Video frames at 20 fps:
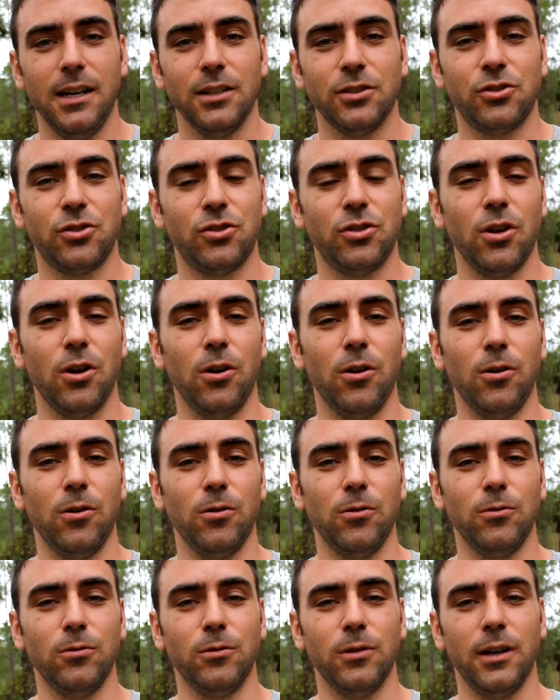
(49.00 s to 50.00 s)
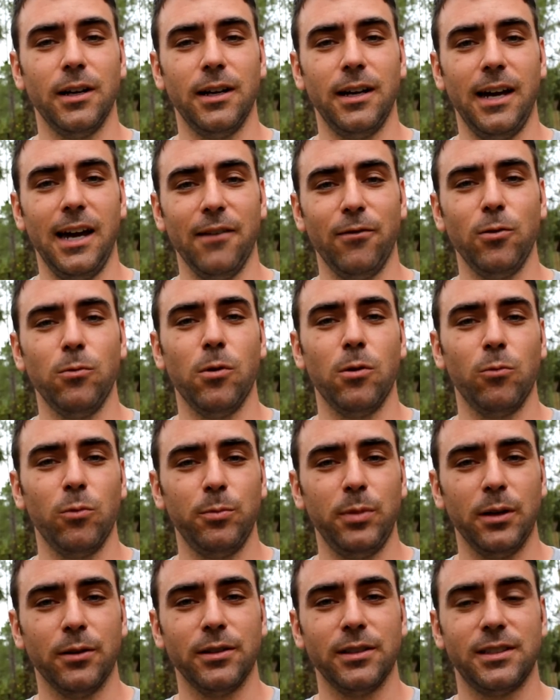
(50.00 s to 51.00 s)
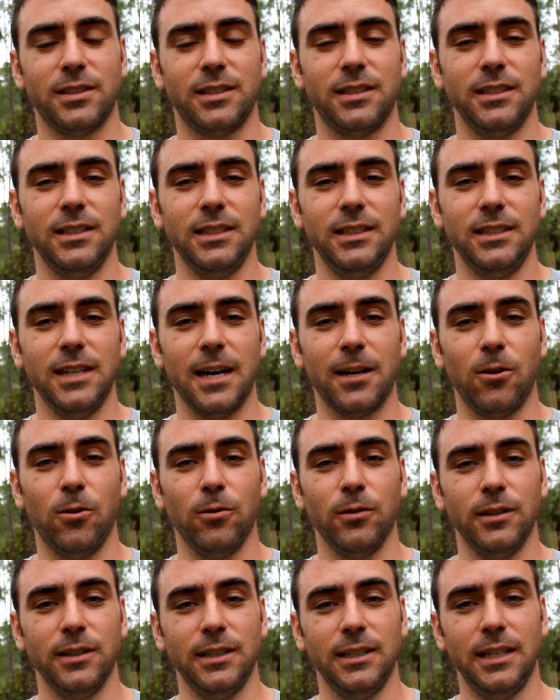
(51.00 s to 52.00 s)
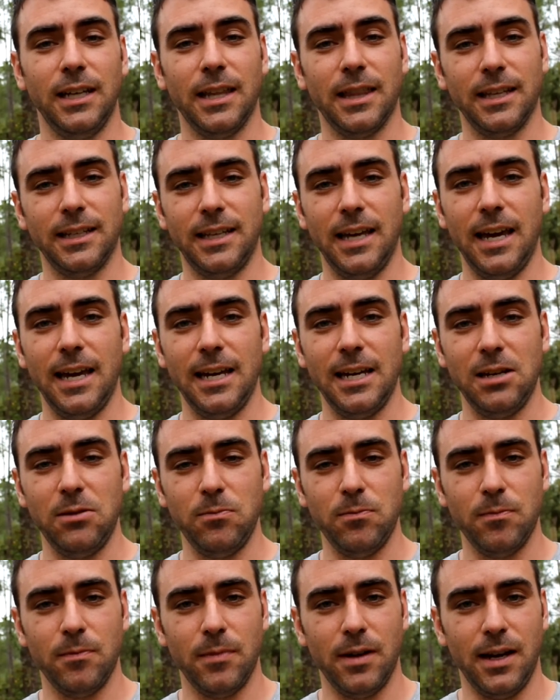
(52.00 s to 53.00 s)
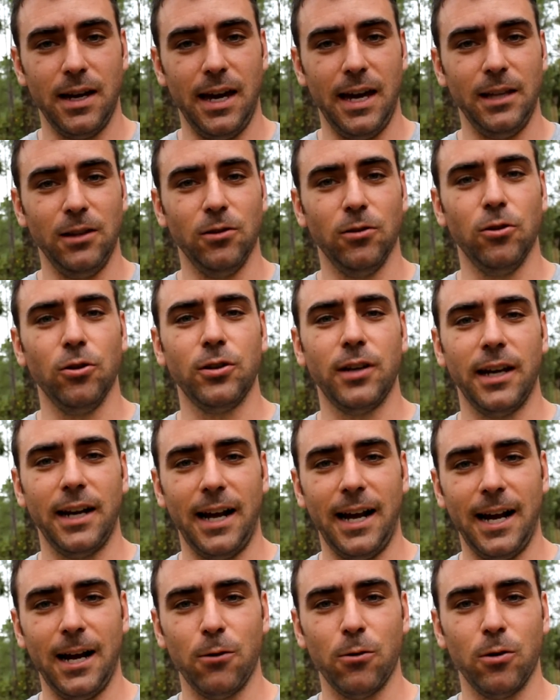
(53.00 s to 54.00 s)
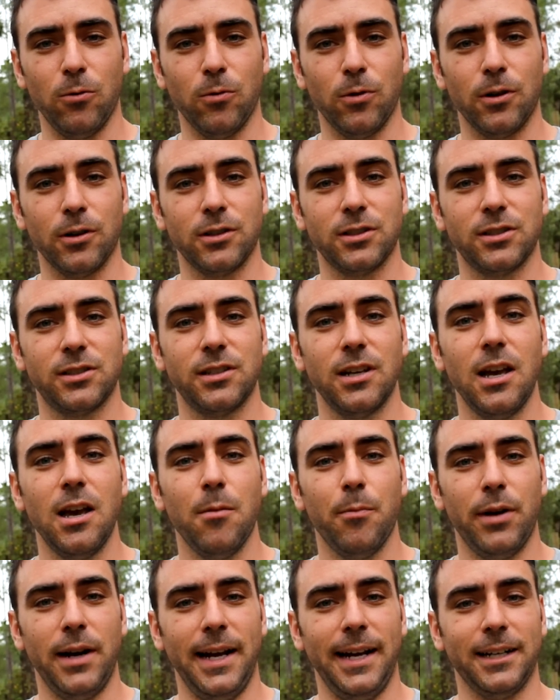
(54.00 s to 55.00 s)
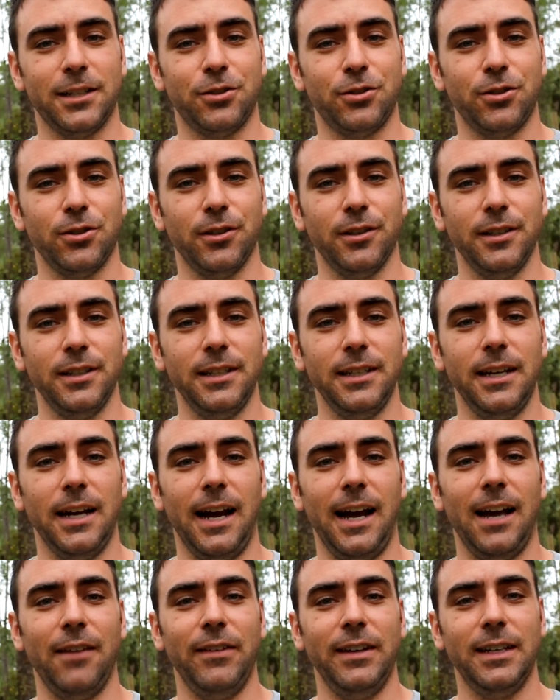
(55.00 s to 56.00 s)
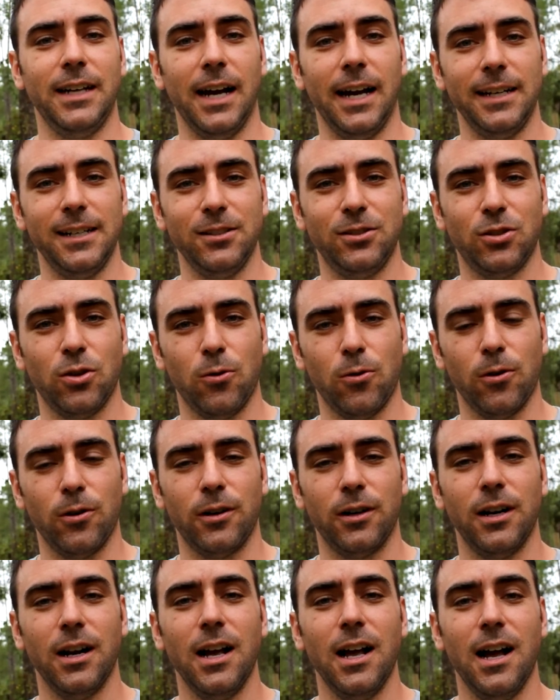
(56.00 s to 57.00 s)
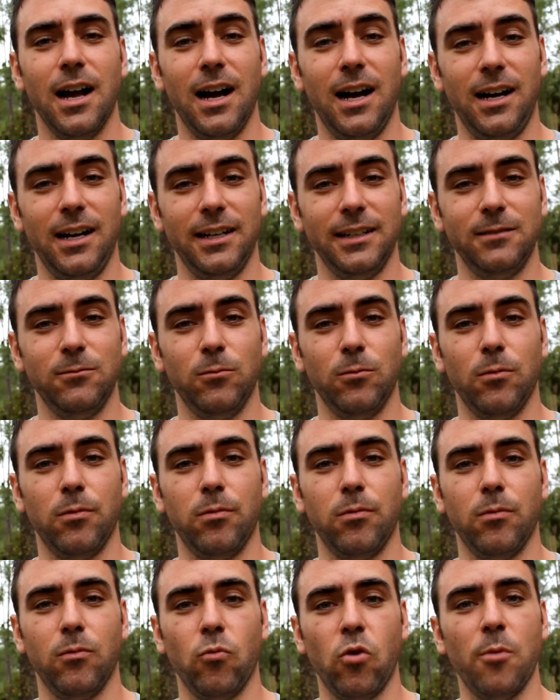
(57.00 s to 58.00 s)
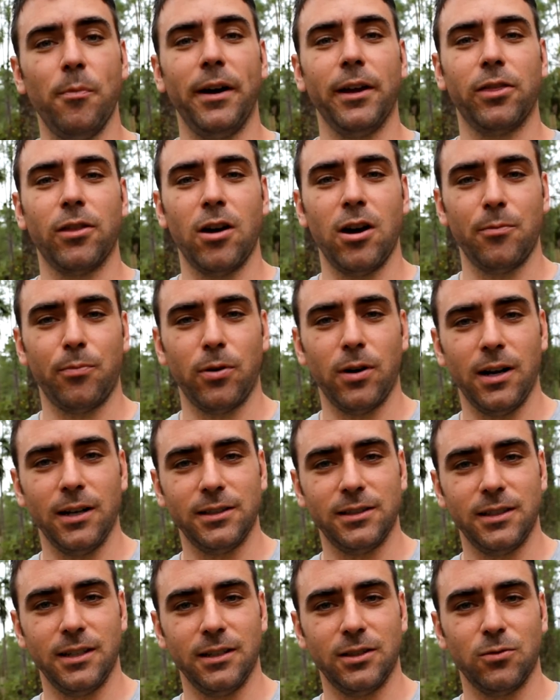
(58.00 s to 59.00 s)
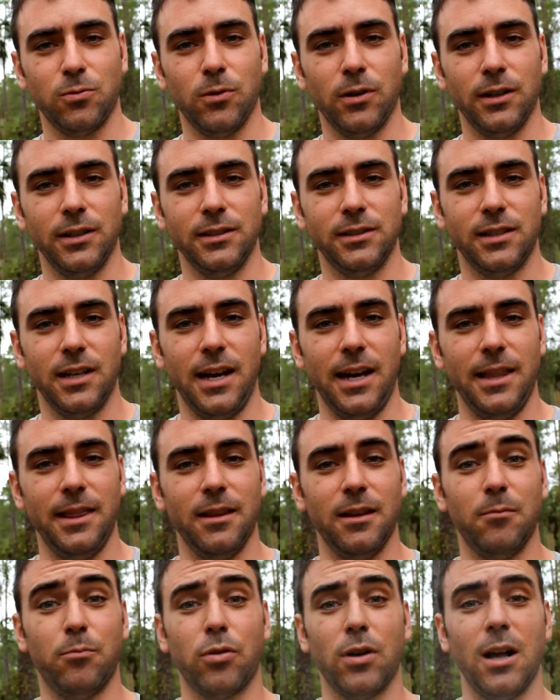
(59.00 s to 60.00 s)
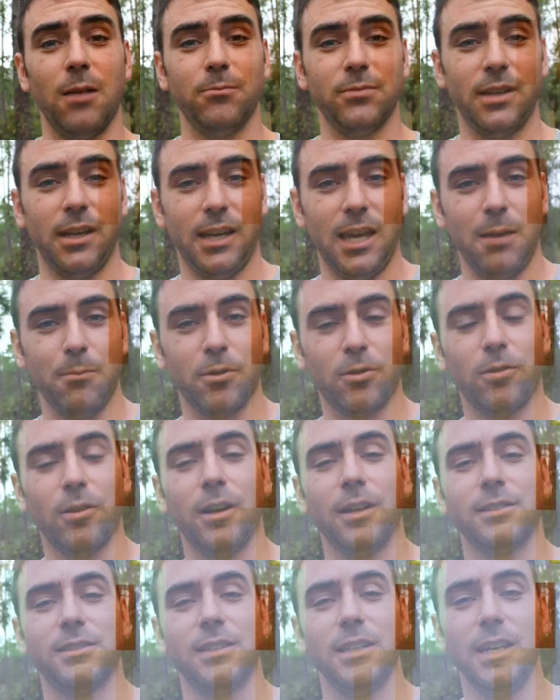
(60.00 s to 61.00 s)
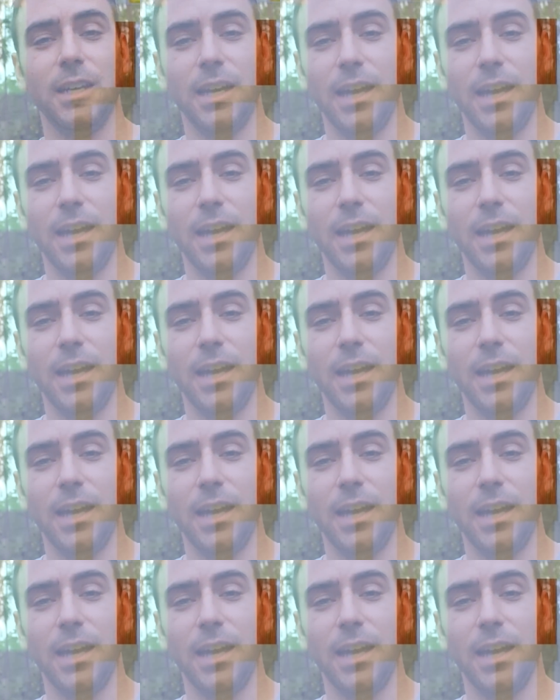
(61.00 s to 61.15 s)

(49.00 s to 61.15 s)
So everyone will be able to see not only the game and look at how it works, but actually have a guided tour on what my thought process was and the problems I came across